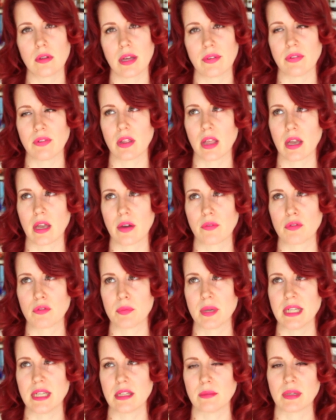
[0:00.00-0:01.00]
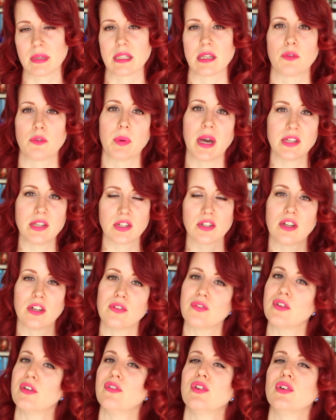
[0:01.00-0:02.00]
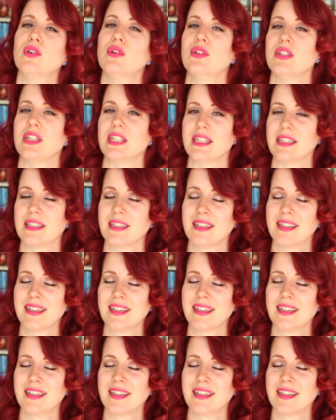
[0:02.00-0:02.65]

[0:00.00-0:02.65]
I feel like I'm repeating myself, but I don't know if it recorded.